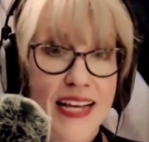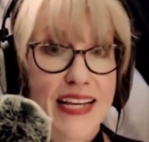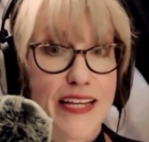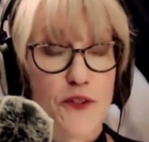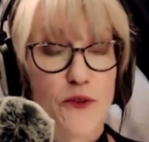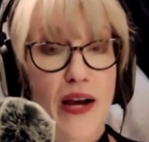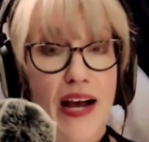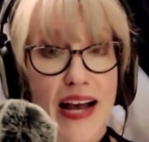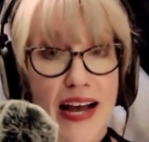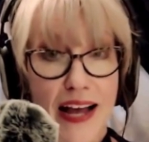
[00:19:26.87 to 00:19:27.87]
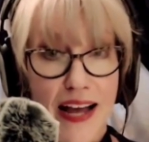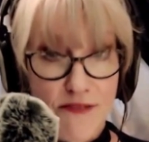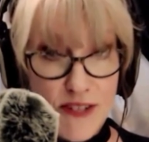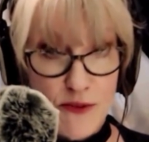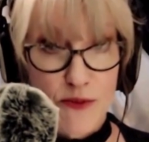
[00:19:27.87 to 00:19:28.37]
If you
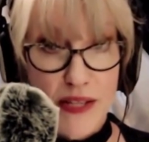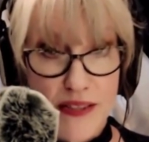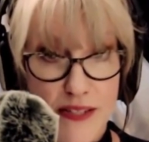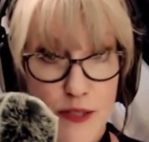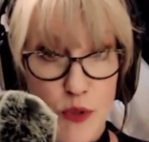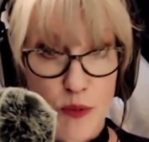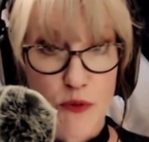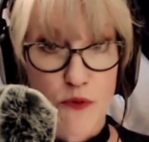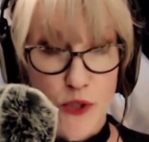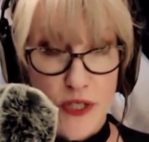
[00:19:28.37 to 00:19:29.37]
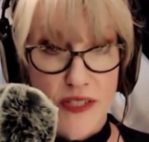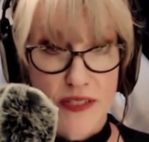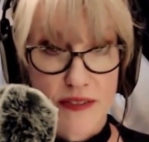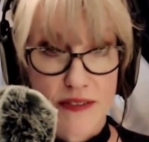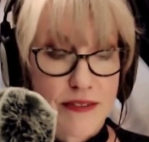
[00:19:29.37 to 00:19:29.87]
haven't read this book before,
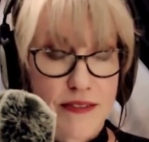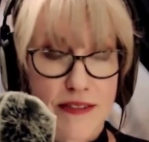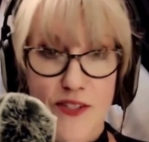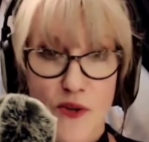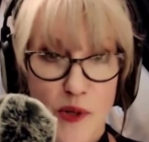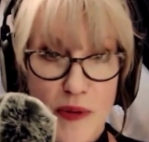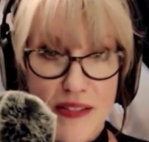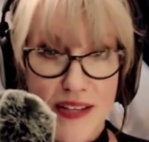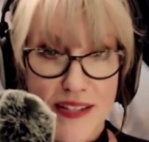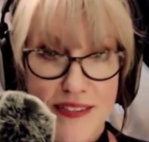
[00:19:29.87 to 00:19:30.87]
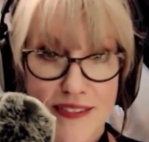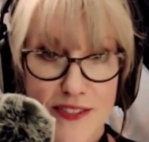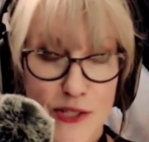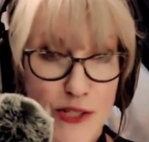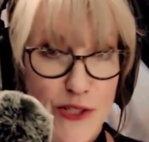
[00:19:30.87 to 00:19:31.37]
don't worry about that.
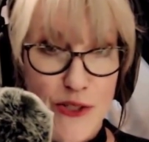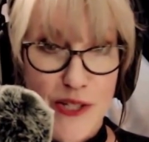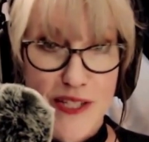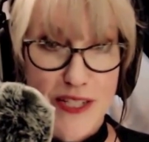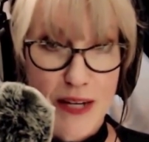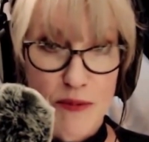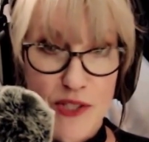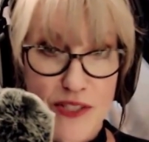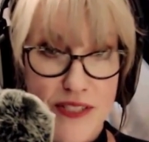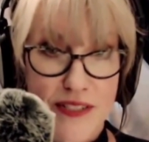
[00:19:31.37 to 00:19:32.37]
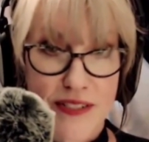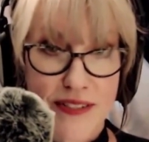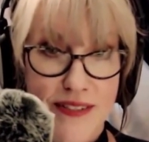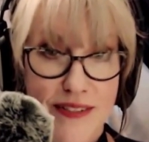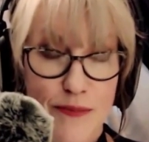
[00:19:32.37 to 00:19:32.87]
Just enjoy the chapters
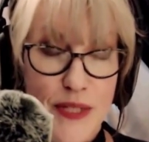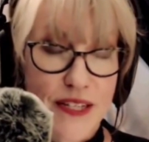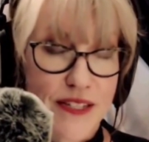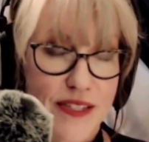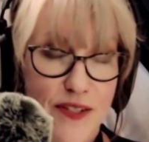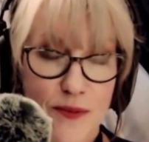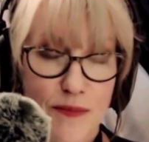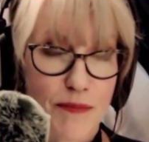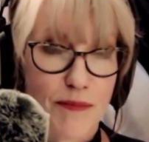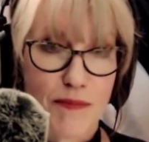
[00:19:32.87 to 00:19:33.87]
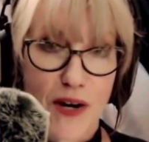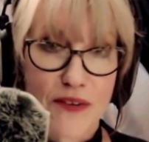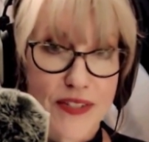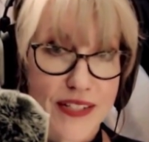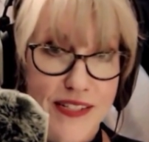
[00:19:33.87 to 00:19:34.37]
because they're
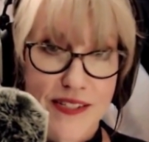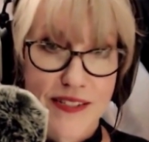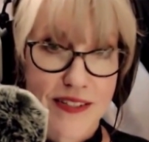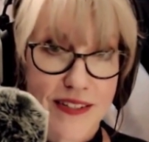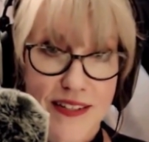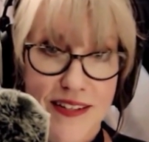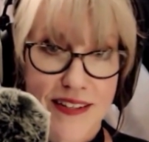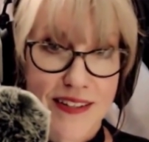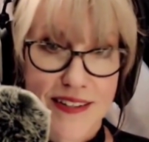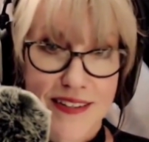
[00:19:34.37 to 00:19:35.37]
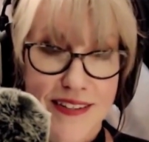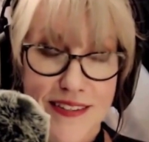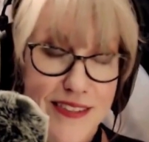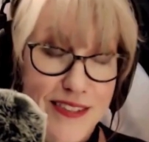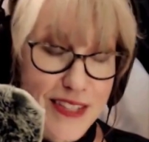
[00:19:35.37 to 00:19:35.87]
marvelous.
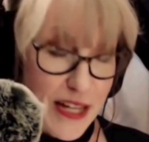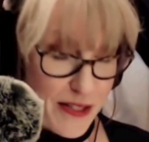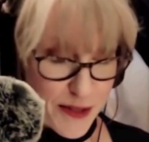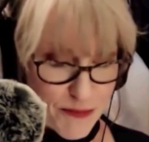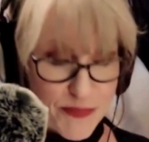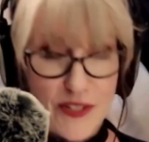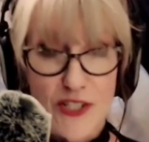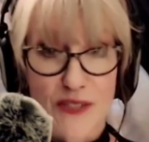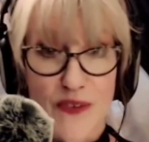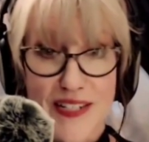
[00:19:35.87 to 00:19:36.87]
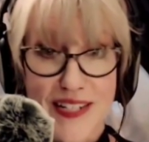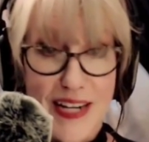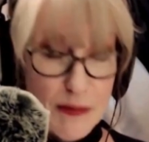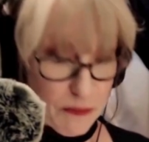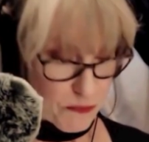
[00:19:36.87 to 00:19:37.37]
They're just fun today.